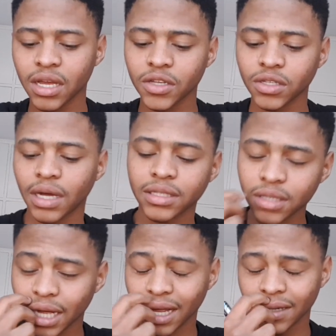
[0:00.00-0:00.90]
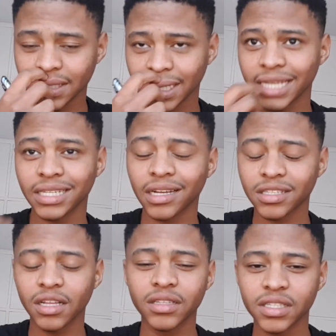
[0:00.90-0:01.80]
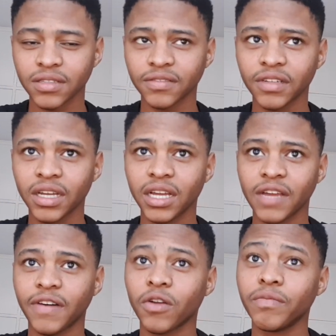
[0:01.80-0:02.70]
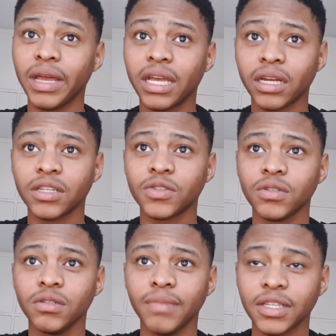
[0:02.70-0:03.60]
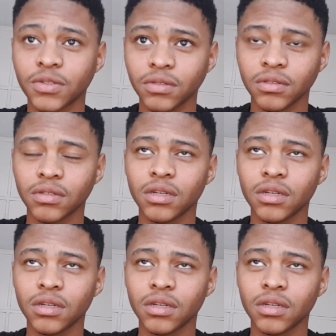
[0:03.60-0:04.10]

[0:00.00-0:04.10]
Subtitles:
So I took accounting as an alternative if I don't make it into med school.